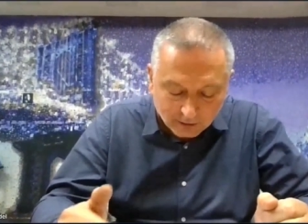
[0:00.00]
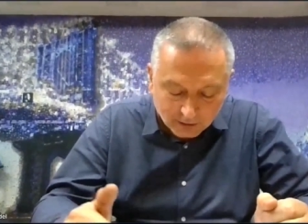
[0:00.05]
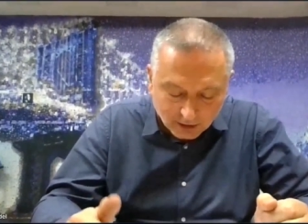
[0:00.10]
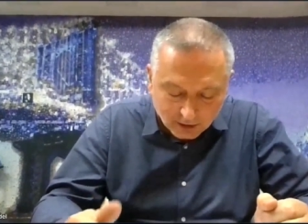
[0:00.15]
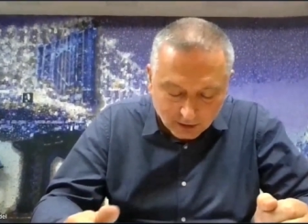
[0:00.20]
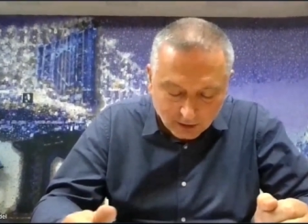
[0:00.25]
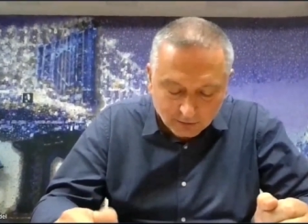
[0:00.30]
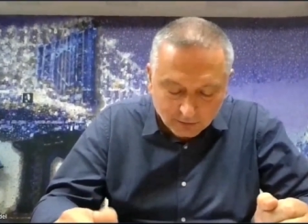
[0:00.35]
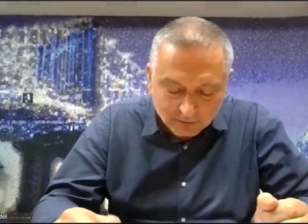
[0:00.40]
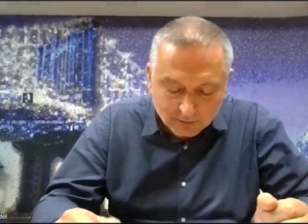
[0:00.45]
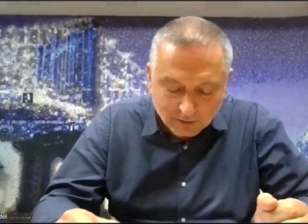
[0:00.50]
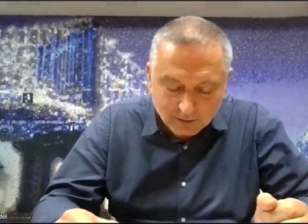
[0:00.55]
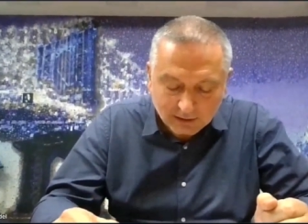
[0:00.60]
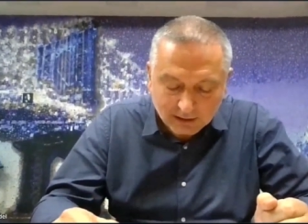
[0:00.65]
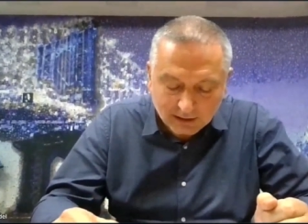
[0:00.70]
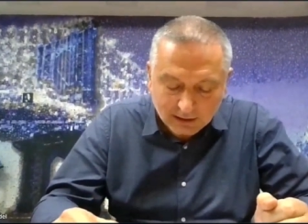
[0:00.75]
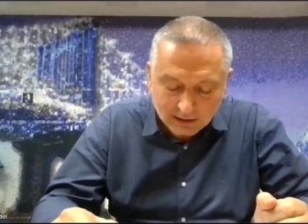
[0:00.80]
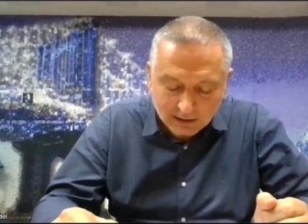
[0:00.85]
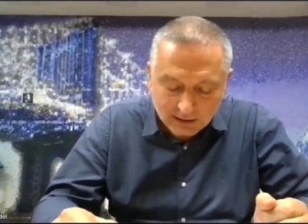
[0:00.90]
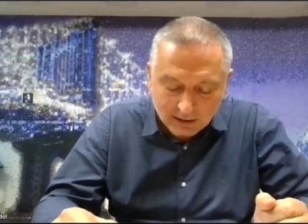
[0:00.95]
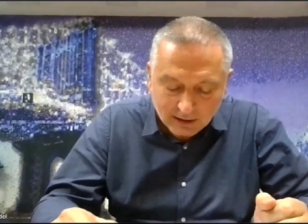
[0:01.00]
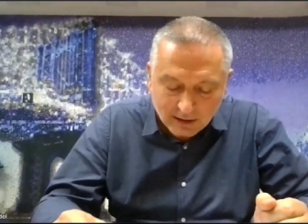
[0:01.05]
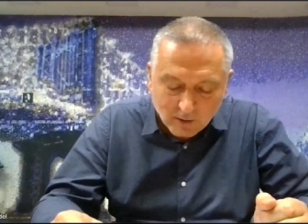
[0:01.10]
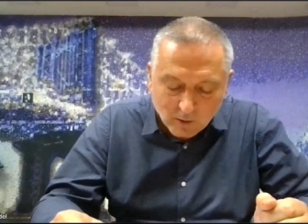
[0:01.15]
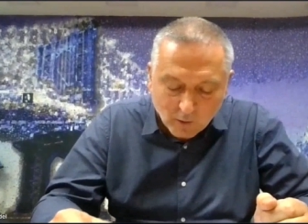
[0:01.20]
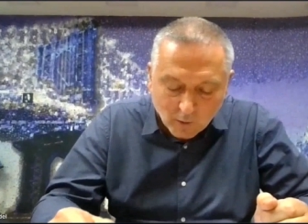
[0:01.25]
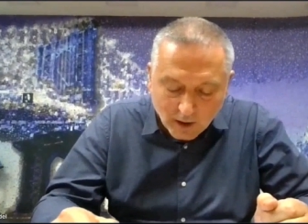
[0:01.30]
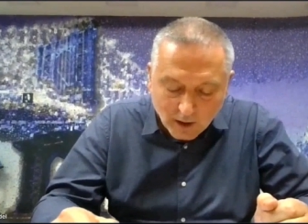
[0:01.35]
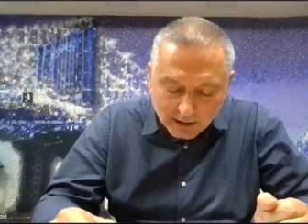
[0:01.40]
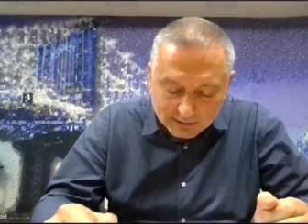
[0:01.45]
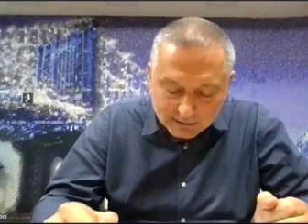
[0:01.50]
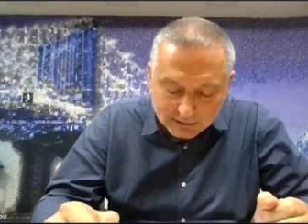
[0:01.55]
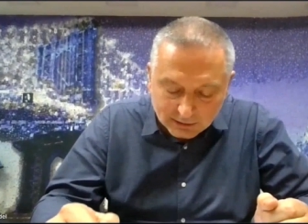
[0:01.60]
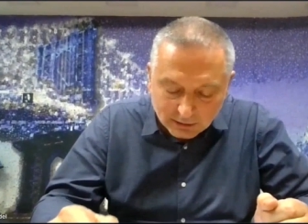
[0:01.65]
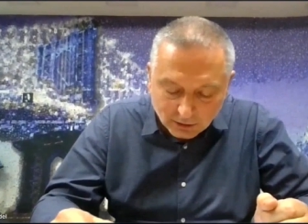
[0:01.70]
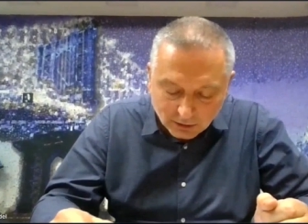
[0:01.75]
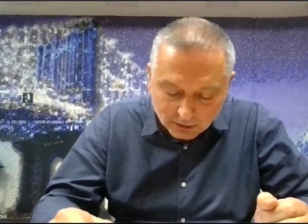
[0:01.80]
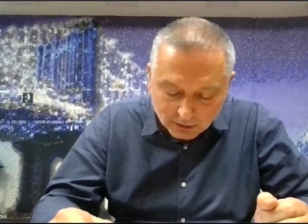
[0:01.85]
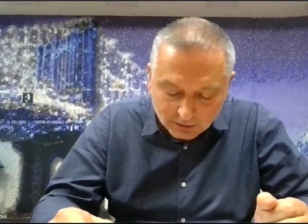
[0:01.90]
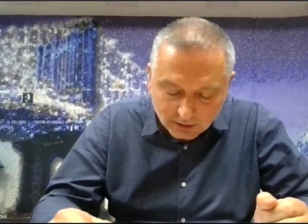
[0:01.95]
On the contrary,
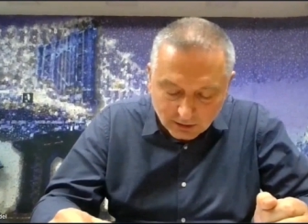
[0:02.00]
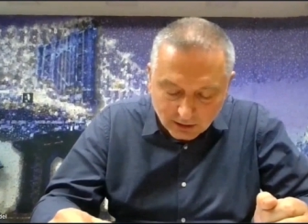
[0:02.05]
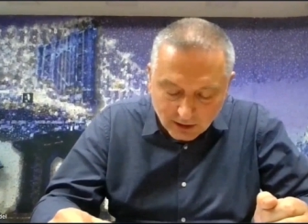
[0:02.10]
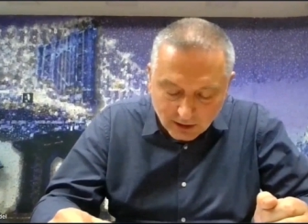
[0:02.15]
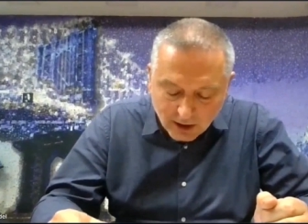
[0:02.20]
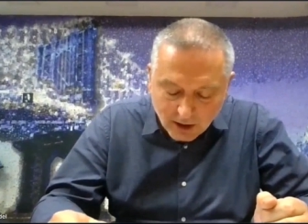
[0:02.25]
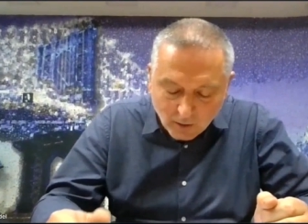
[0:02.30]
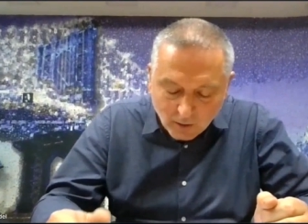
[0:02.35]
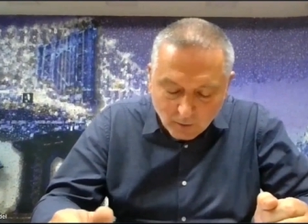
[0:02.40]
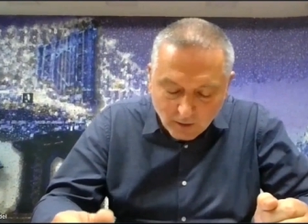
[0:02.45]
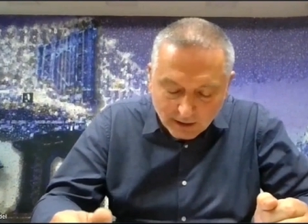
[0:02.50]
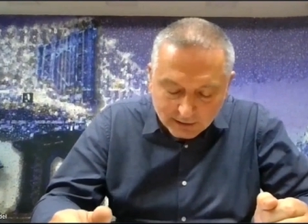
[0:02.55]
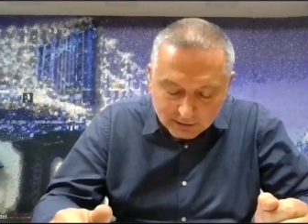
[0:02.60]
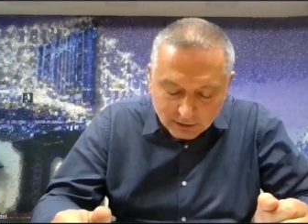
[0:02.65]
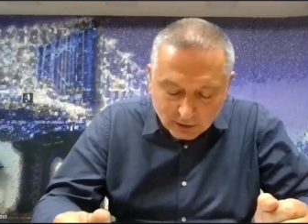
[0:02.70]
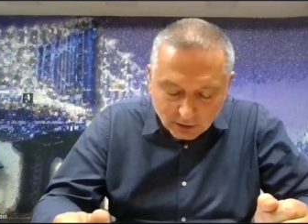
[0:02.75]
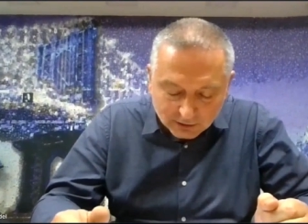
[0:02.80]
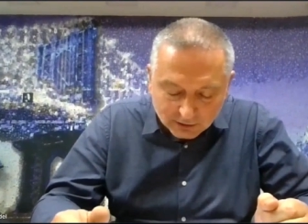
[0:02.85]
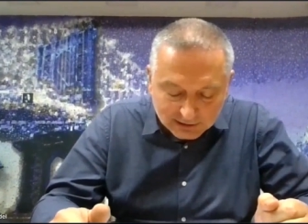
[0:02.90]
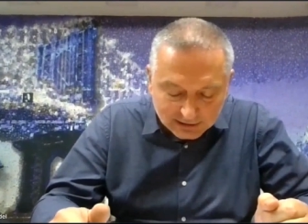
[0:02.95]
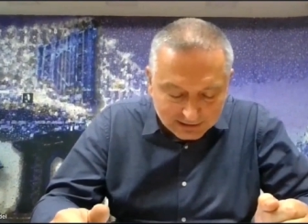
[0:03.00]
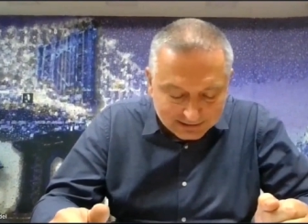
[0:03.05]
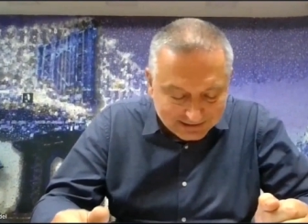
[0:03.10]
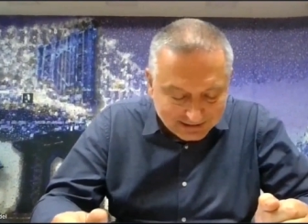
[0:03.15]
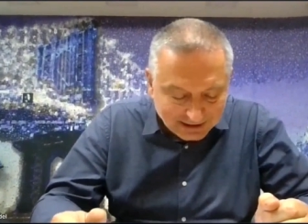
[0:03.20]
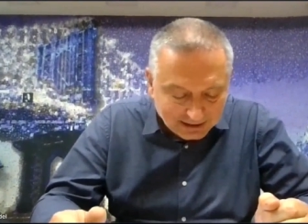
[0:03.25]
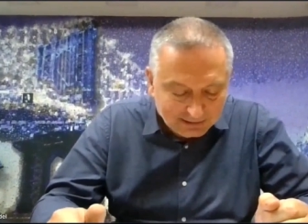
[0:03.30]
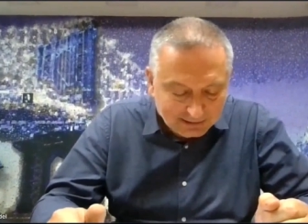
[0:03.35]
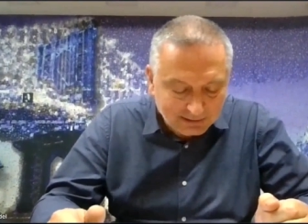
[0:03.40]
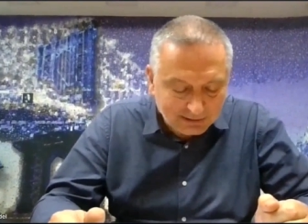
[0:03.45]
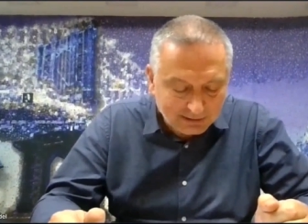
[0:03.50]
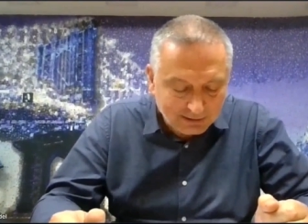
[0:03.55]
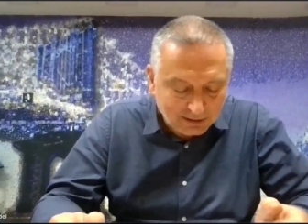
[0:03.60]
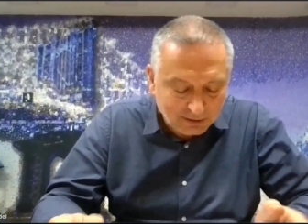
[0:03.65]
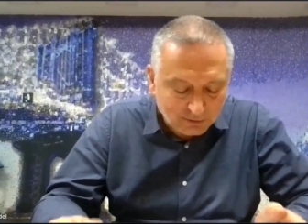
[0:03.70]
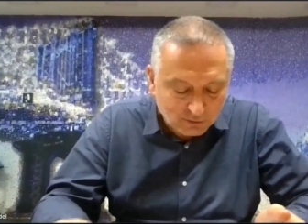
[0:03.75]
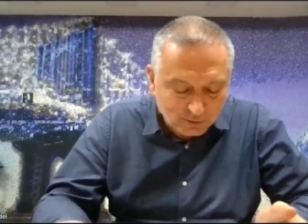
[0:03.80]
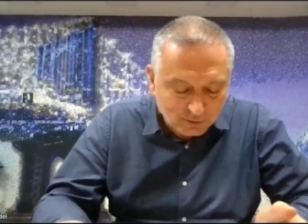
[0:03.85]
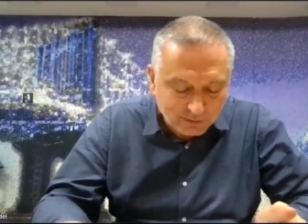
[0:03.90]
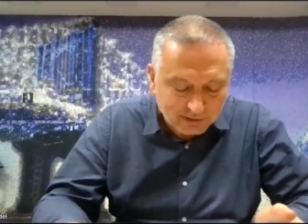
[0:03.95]
once thought, once cozy is set in
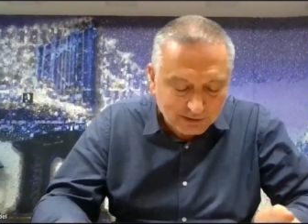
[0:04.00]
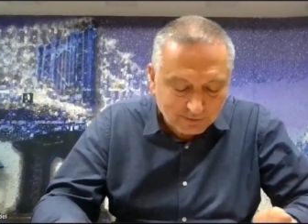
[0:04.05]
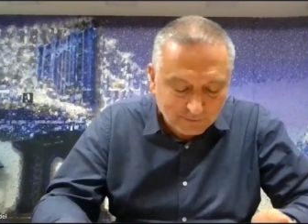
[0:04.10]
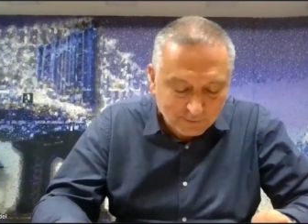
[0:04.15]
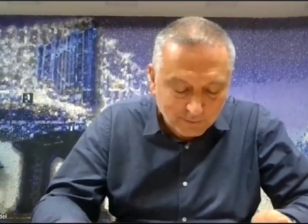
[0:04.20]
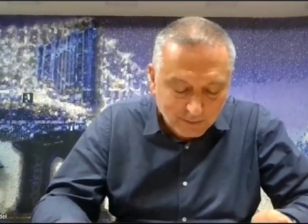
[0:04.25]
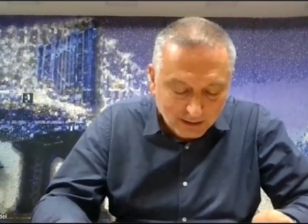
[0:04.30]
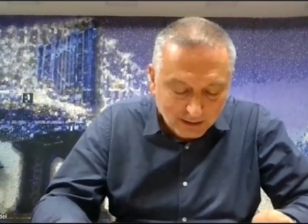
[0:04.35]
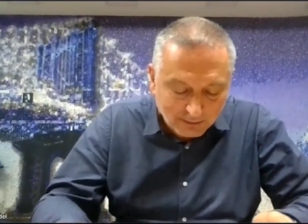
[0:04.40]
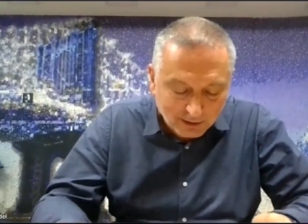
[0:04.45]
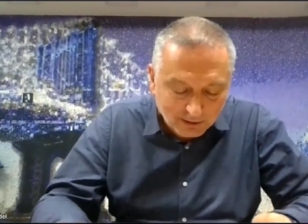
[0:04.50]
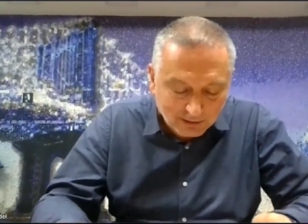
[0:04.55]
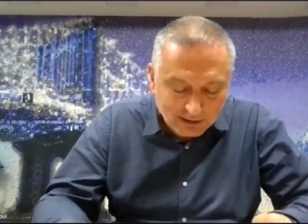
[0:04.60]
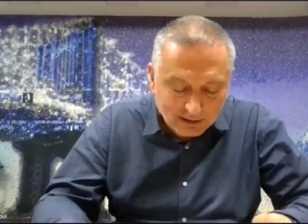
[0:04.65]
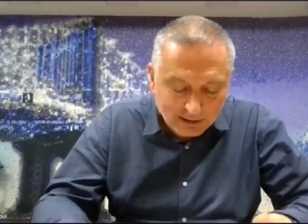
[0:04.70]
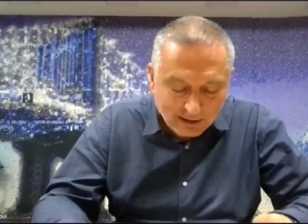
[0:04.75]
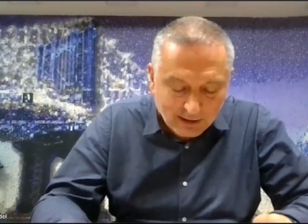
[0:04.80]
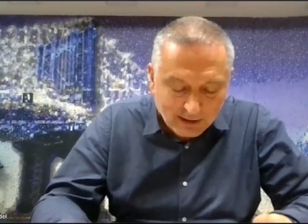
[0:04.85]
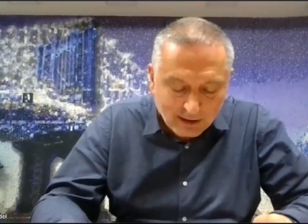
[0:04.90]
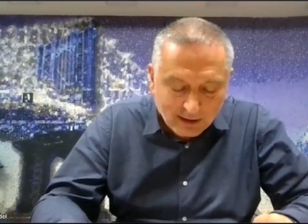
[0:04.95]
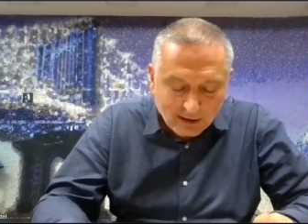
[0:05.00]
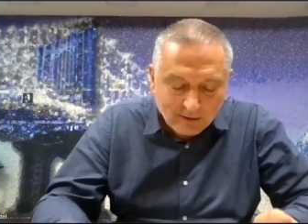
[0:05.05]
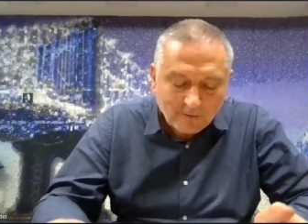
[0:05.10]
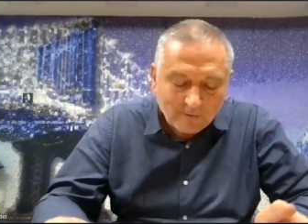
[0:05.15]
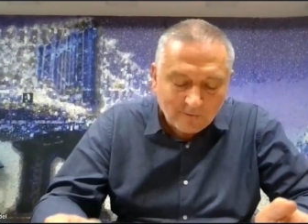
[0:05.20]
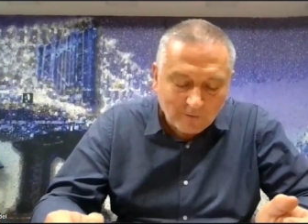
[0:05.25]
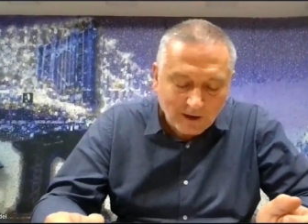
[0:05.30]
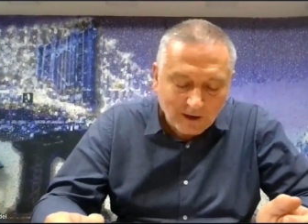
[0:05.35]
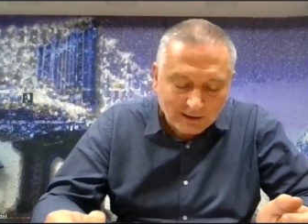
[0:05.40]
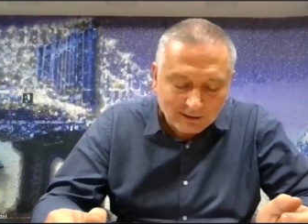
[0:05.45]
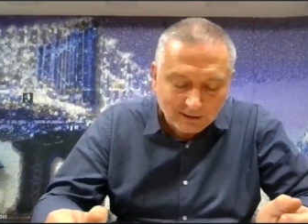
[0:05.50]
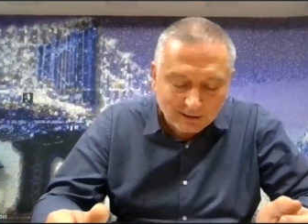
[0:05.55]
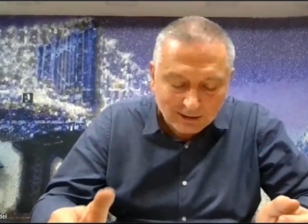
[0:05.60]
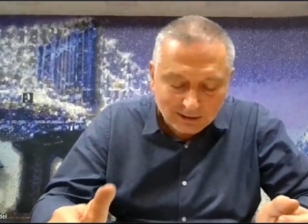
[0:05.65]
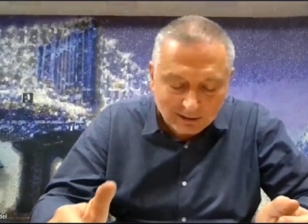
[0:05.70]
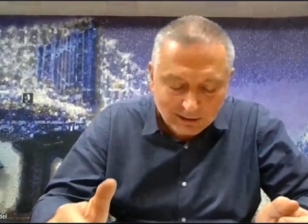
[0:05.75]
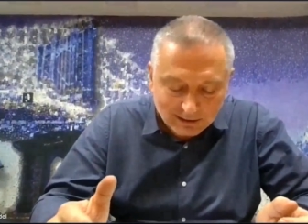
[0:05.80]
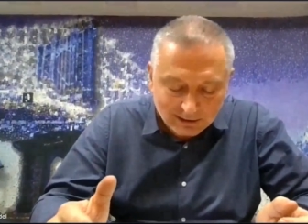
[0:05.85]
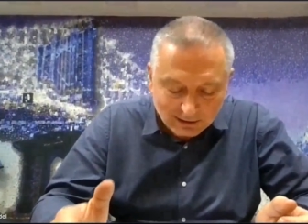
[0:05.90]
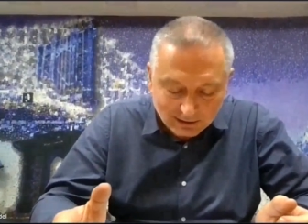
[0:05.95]
the rooms of memory,
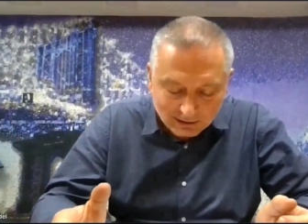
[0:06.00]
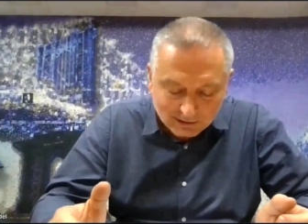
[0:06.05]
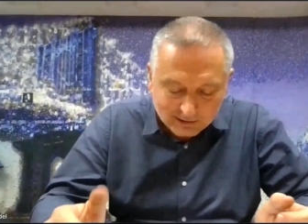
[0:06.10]
frightening